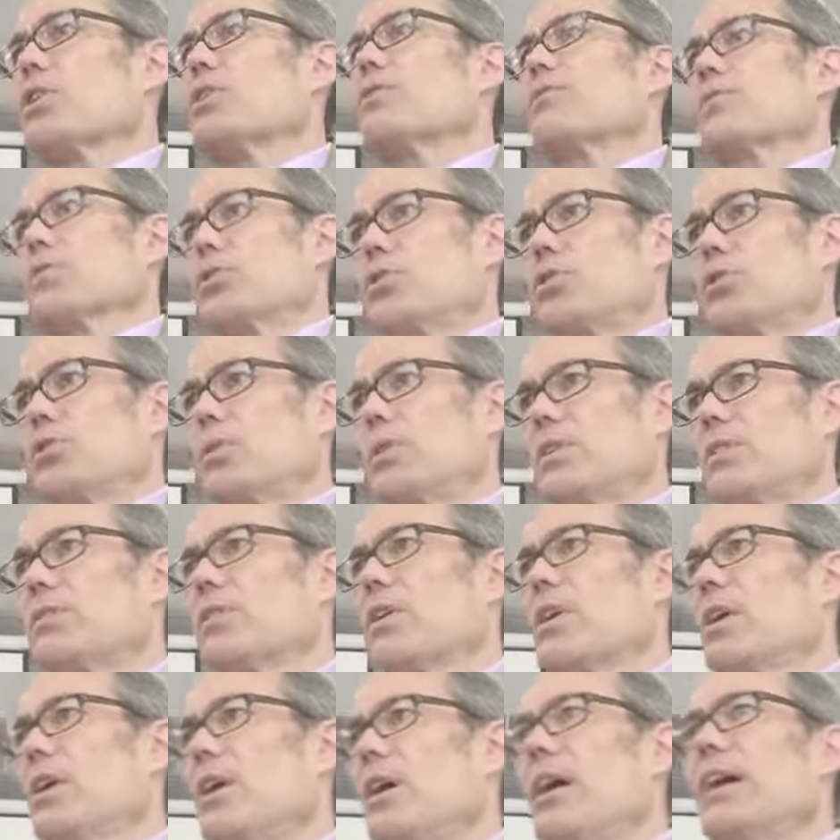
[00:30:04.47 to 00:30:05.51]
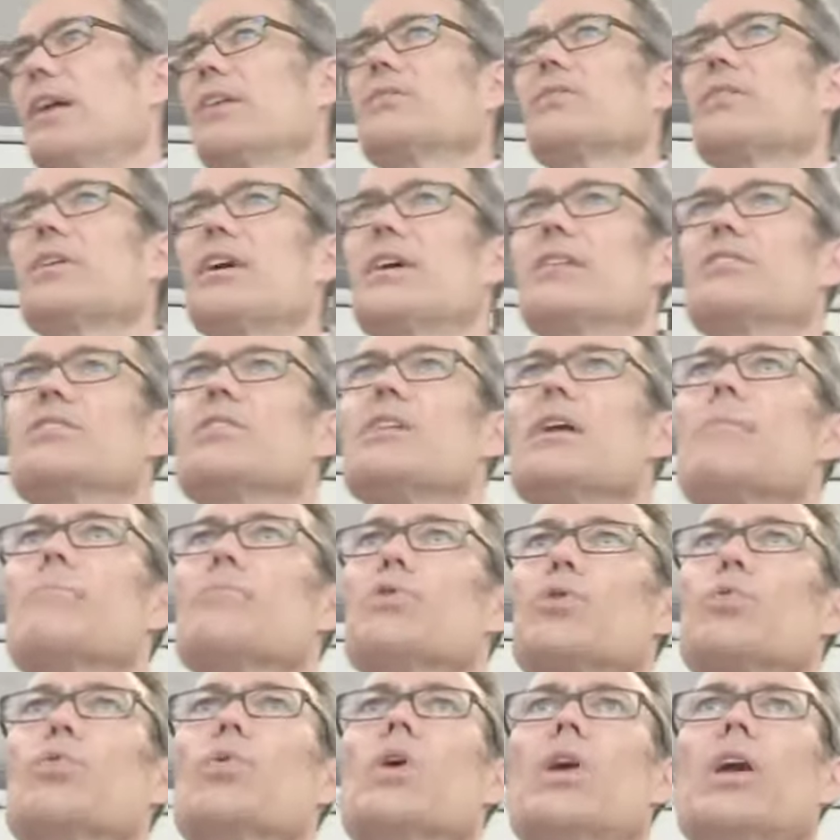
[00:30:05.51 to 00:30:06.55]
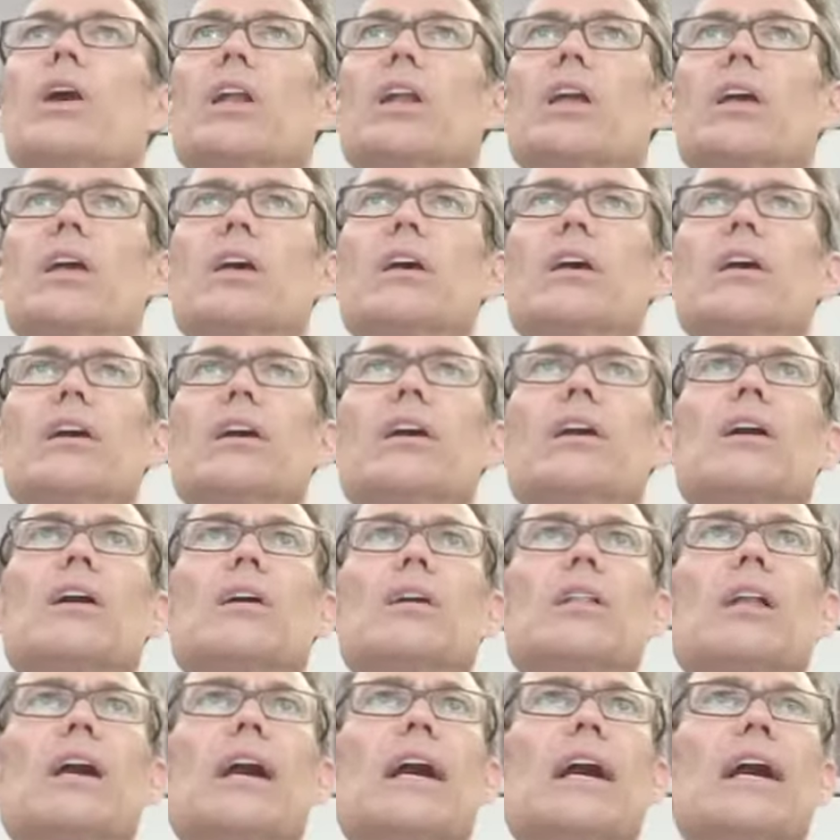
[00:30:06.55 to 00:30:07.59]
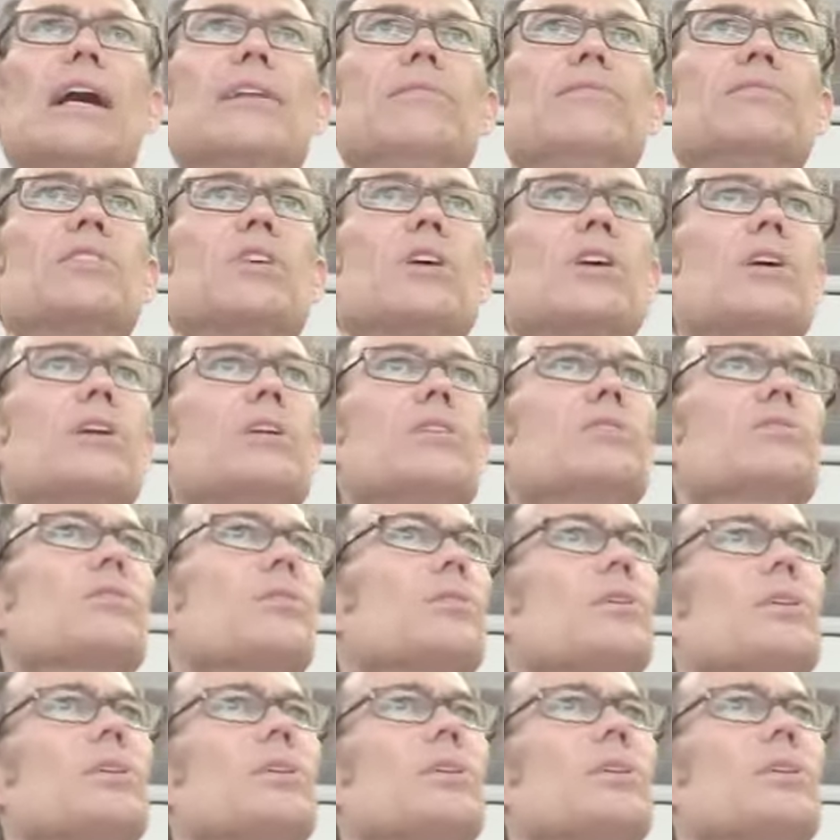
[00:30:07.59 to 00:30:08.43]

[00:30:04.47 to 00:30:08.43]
over to as number one in our lives, so